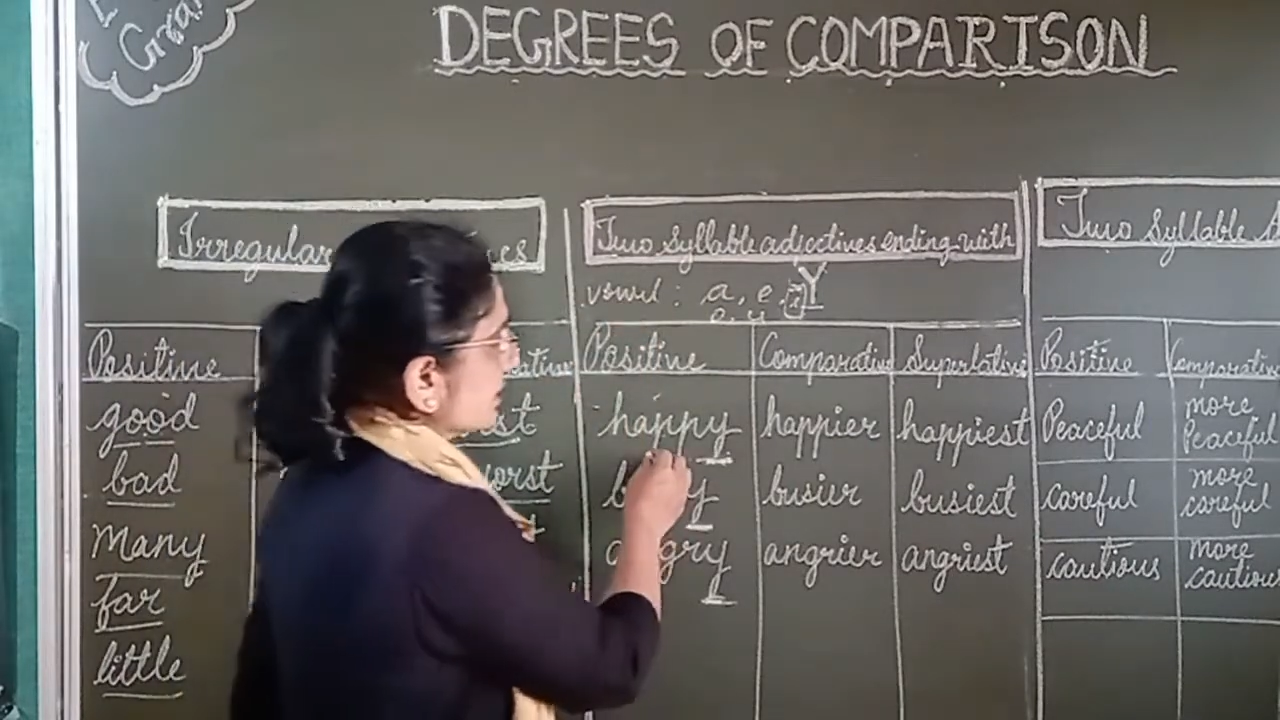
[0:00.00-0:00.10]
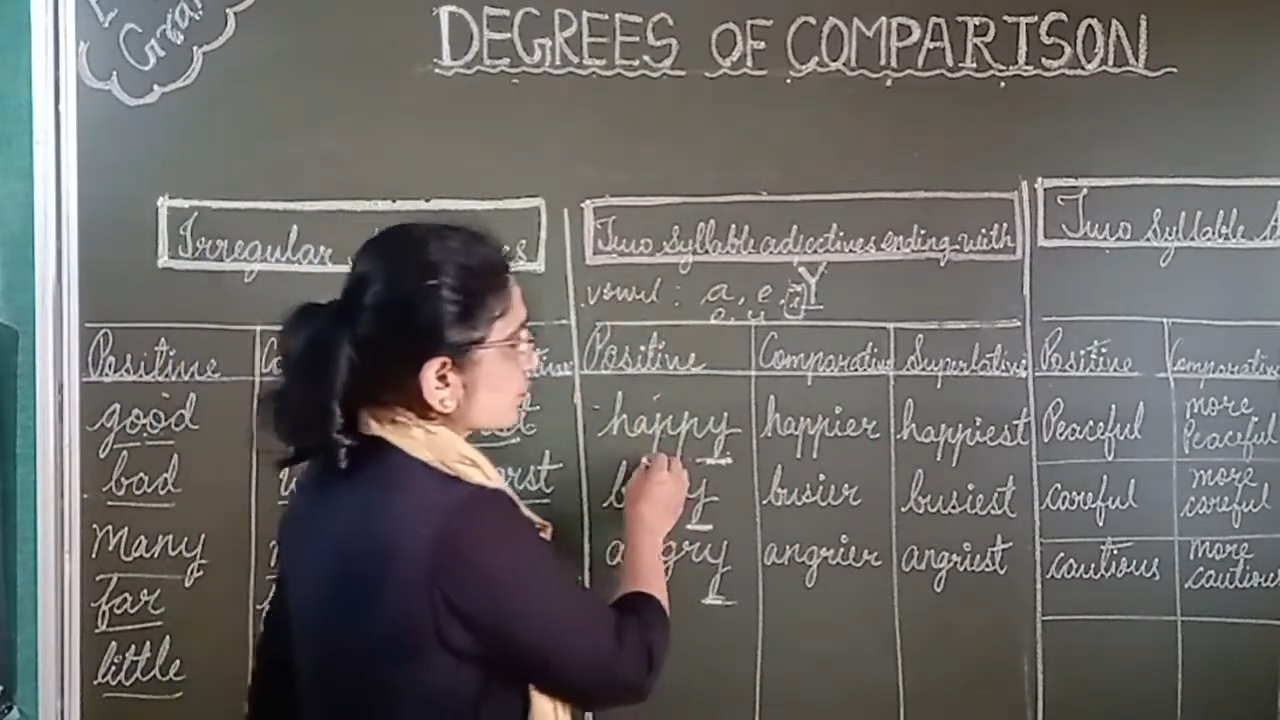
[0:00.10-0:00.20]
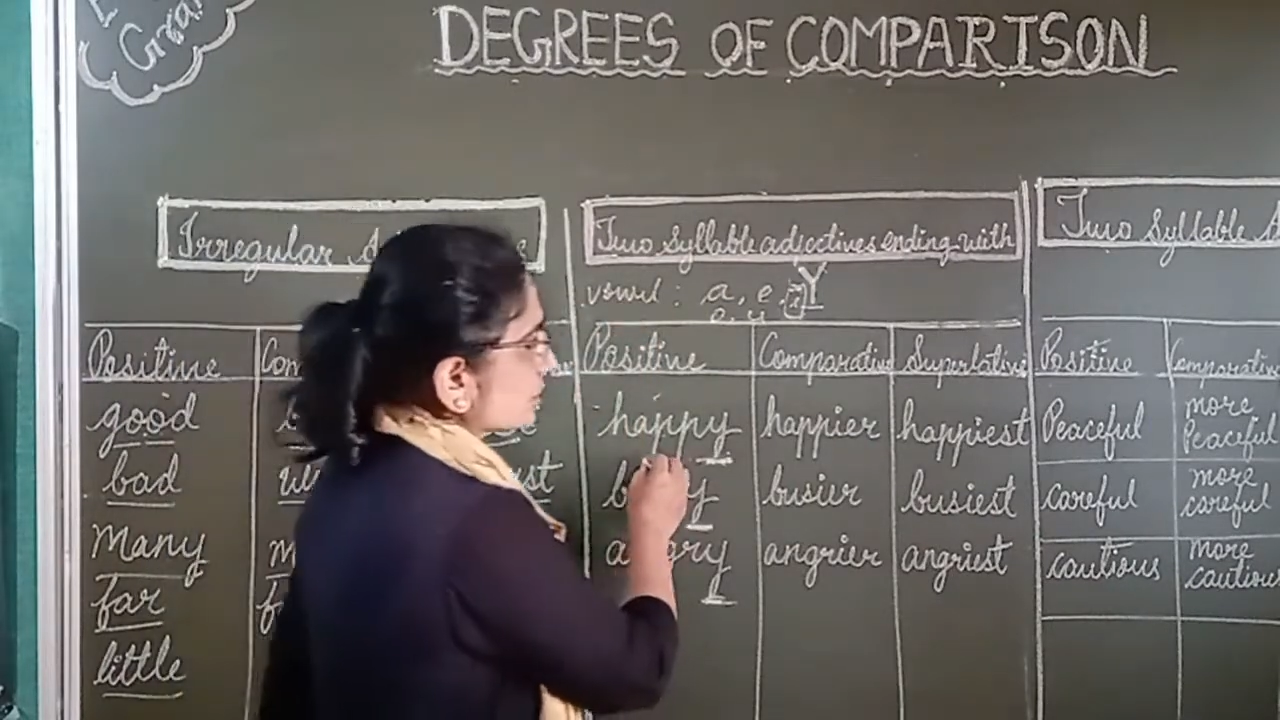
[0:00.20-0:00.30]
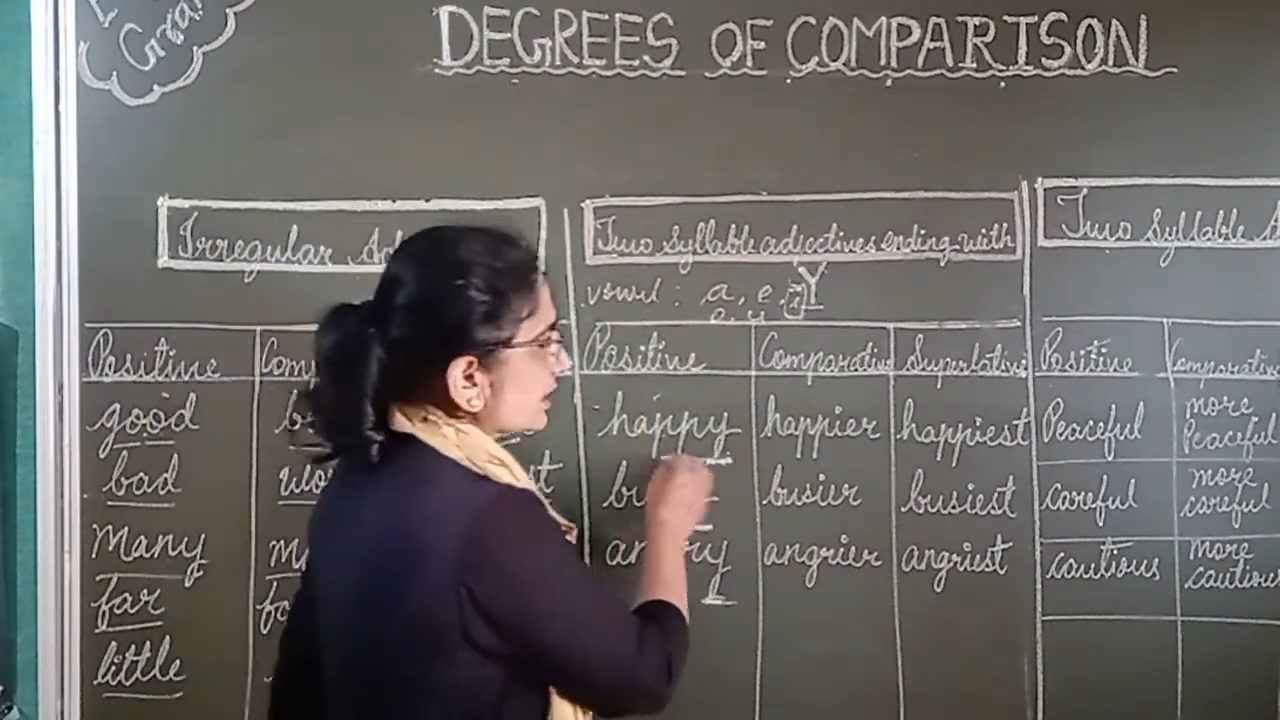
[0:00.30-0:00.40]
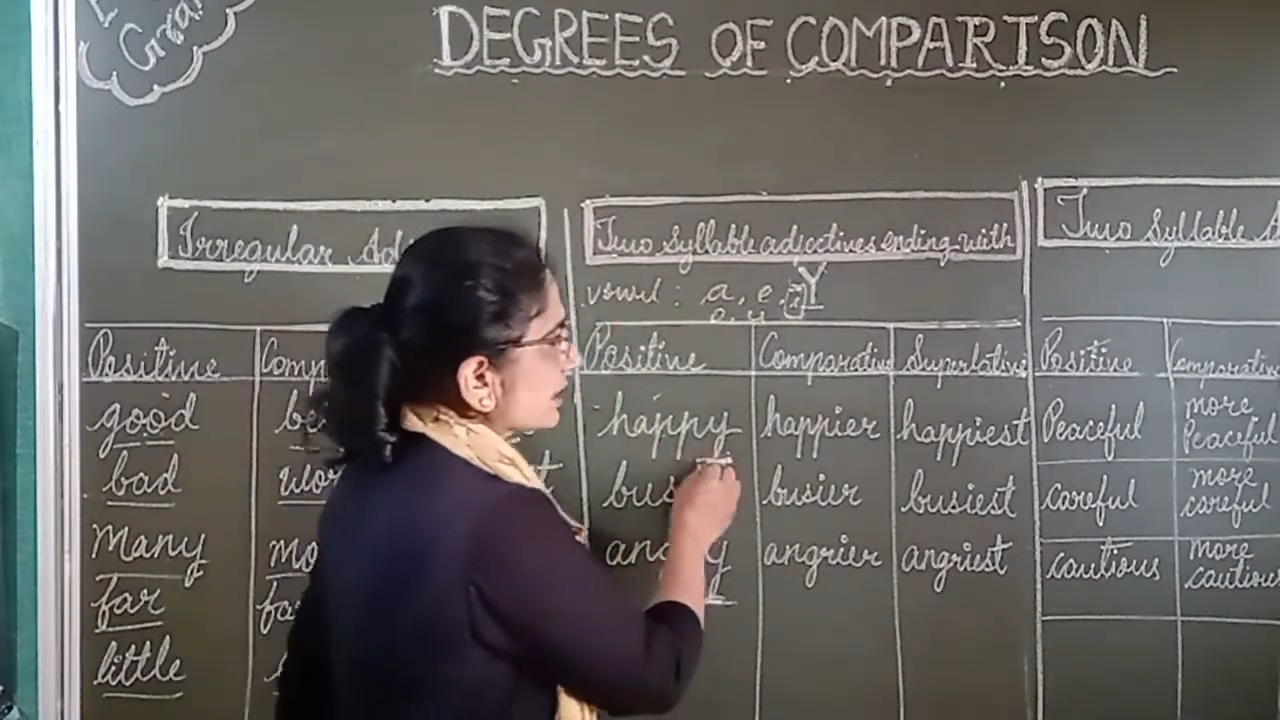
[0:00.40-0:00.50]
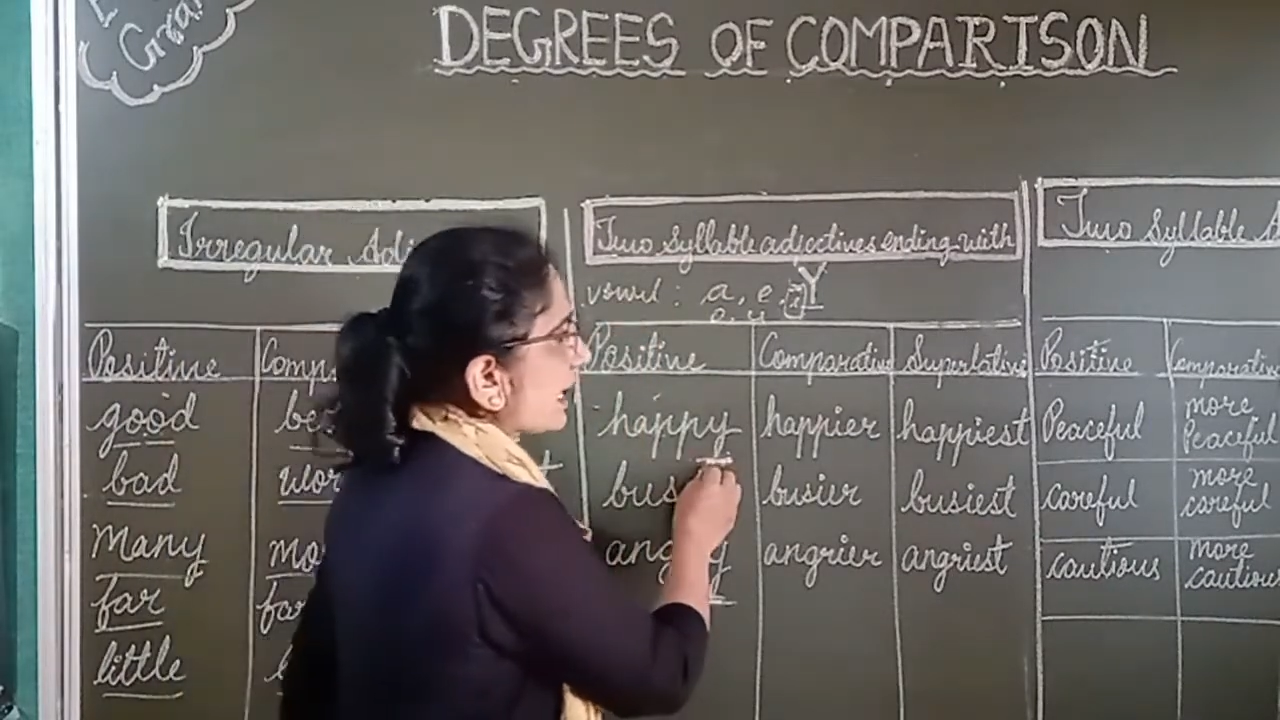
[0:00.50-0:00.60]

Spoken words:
so then